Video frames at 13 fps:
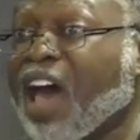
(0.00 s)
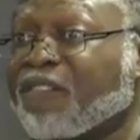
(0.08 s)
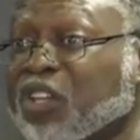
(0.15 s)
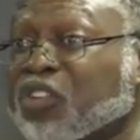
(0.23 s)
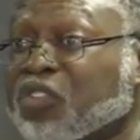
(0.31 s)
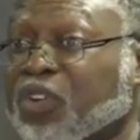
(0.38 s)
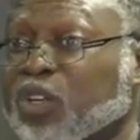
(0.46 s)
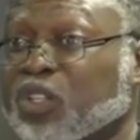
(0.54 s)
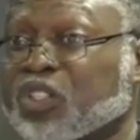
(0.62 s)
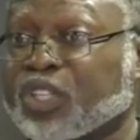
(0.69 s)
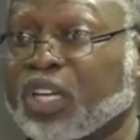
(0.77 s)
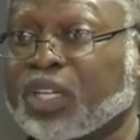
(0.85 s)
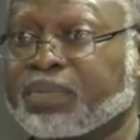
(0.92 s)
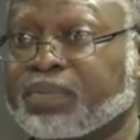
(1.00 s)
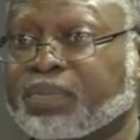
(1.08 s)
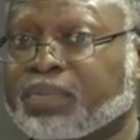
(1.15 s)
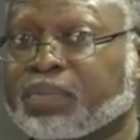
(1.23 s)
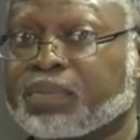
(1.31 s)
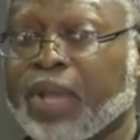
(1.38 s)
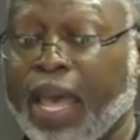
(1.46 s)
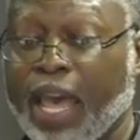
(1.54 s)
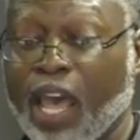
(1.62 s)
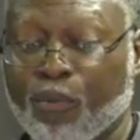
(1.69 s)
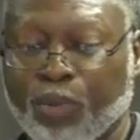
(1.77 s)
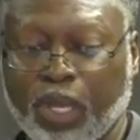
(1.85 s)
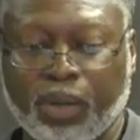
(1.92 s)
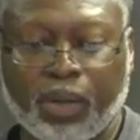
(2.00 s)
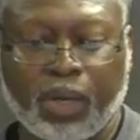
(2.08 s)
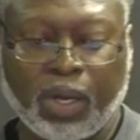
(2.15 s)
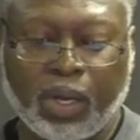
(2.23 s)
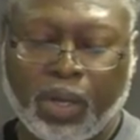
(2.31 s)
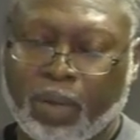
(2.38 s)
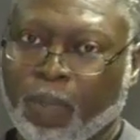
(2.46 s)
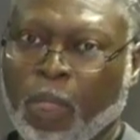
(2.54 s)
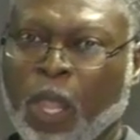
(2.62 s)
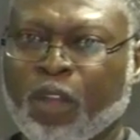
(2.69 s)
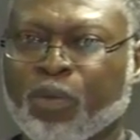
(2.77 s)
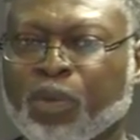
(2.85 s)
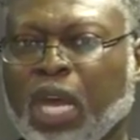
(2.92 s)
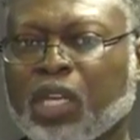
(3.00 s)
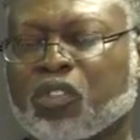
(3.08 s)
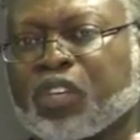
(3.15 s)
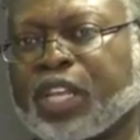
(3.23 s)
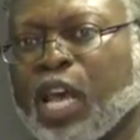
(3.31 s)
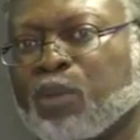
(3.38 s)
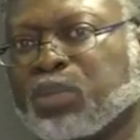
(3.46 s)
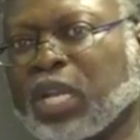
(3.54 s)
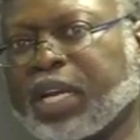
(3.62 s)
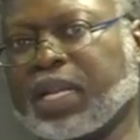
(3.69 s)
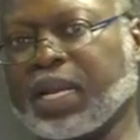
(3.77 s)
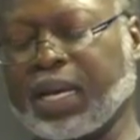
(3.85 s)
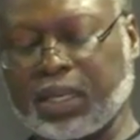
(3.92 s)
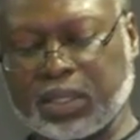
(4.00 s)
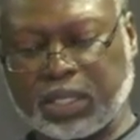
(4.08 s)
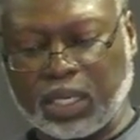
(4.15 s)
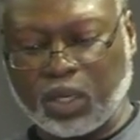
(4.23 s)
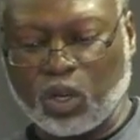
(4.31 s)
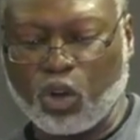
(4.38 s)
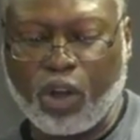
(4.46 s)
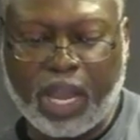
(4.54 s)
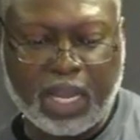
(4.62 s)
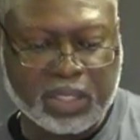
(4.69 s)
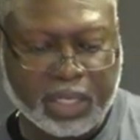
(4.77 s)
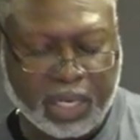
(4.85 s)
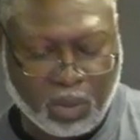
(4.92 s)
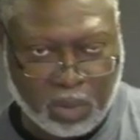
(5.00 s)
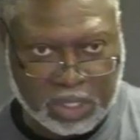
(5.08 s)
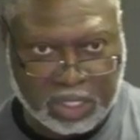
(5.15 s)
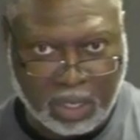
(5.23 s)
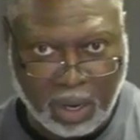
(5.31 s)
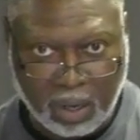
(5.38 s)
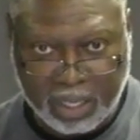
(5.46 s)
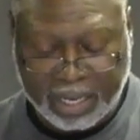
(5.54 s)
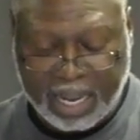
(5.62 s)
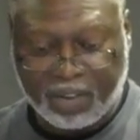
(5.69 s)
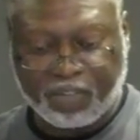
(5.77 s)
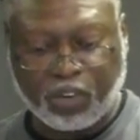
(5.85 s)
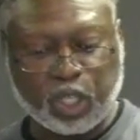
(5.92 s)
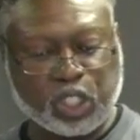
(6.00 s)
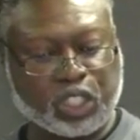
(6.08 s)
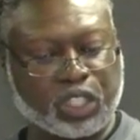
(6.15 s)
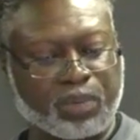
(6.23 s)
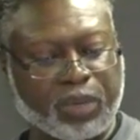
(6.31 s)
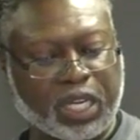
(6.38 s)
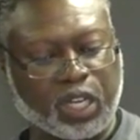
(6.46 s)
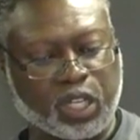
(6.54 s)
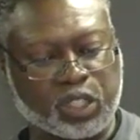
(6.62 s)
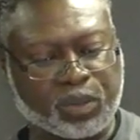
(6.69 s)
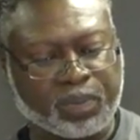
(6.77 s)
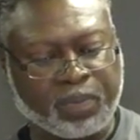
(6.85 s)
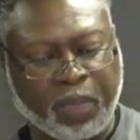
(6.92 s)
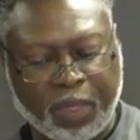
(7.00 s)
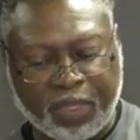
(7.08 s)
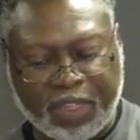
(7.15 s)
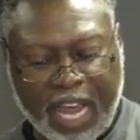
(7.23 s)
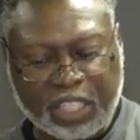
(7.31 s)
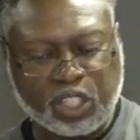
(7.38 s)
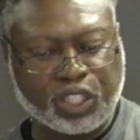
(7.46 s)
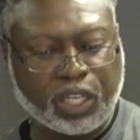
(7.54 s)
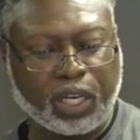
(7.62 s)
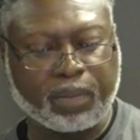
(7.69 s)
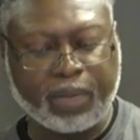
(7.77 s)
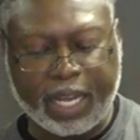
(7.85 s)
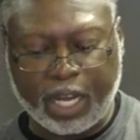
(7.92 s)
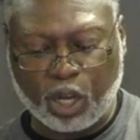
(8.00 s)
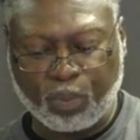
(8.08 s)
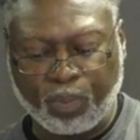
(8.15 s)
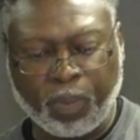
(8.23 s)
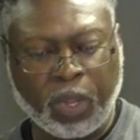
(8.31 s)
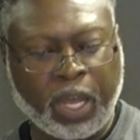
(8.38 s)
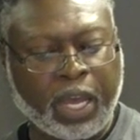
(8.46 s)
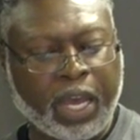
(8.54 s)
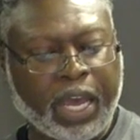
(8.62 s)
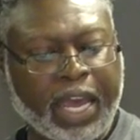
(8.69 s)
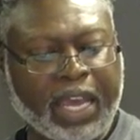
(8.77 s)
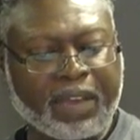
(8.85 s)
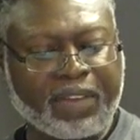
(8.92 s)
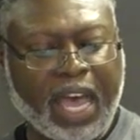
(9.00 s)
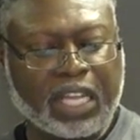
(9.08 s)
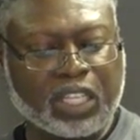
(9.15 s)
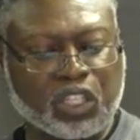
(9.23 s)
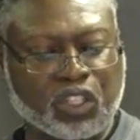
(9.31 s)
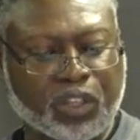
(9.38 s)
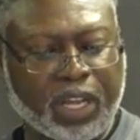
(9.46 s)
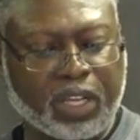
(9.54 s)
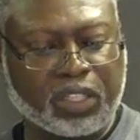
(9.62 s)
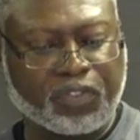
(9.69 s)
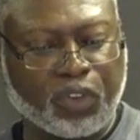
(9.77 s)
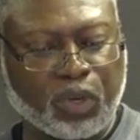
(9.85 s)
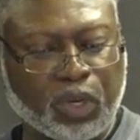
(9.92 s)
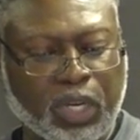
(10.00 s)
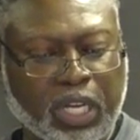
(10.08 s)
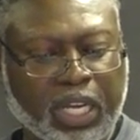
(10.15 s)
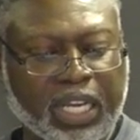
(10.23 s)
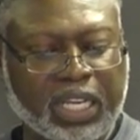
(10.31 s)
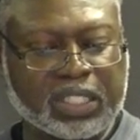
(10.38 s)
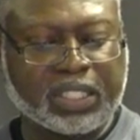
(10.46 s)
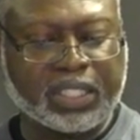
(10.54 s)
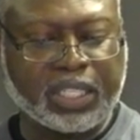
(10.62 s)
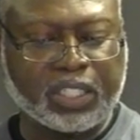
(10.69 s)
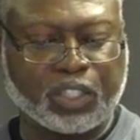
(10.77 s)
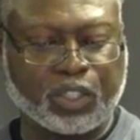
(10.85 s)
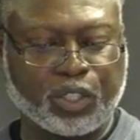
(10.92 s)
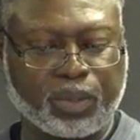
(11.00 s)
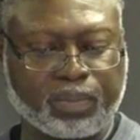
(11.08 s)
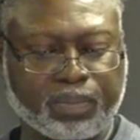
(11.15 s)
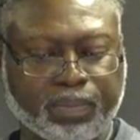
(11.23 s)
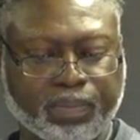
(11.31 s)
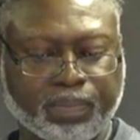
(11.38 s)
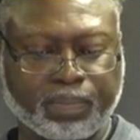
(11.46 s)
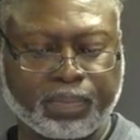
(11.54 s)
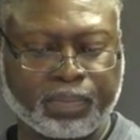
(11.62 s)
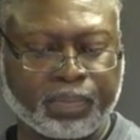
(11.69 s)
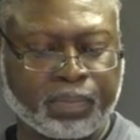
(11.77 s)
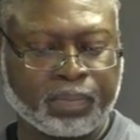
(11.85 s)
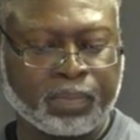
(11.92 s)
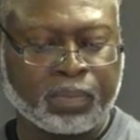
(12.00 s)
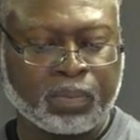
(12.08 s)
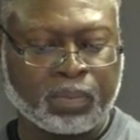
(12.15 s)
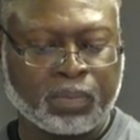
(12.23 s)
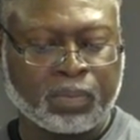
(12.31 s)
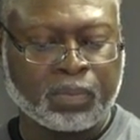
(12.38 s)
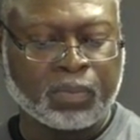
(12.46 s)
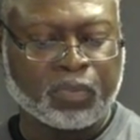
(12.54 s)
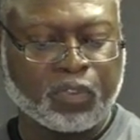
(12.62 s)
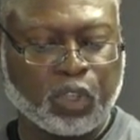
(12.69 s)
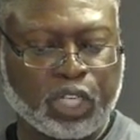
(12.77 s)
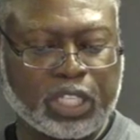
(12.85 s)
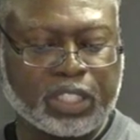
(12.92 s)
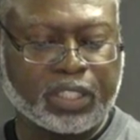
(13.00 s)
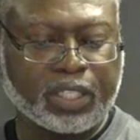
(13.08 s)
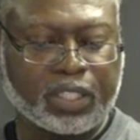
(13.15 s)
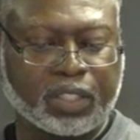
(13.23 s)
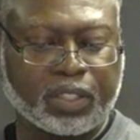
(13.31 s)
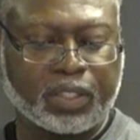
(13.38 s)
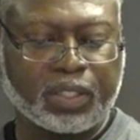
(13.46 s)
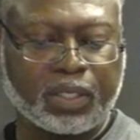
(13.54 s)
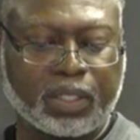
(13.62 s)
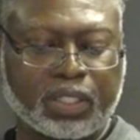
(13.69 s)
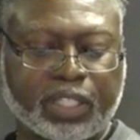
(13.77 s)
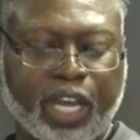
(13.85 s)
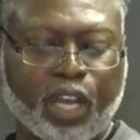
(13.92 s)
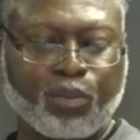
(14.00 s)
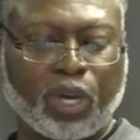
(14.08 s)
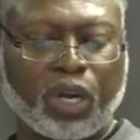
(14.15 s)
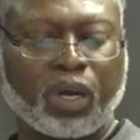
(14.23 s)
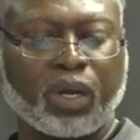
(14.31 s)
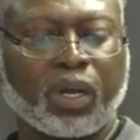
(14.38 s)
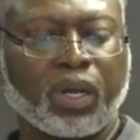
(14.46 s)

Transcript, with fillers: have this first son, mm-hmm. Amnon. Yeah. Now you said that bloodline is a little crazy there with Saul and that first son because that son now he had this thing for his sister. Mm-hmm. For his sister, Tamar.